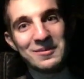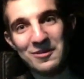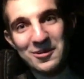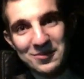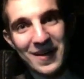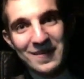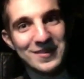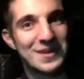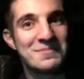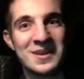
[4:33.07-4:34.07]
The first 5
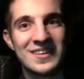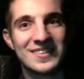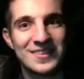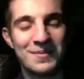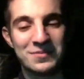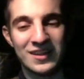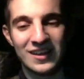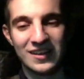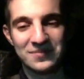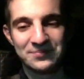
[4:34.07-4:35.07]
to 10 minutes,
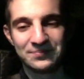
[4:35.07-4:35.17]
something.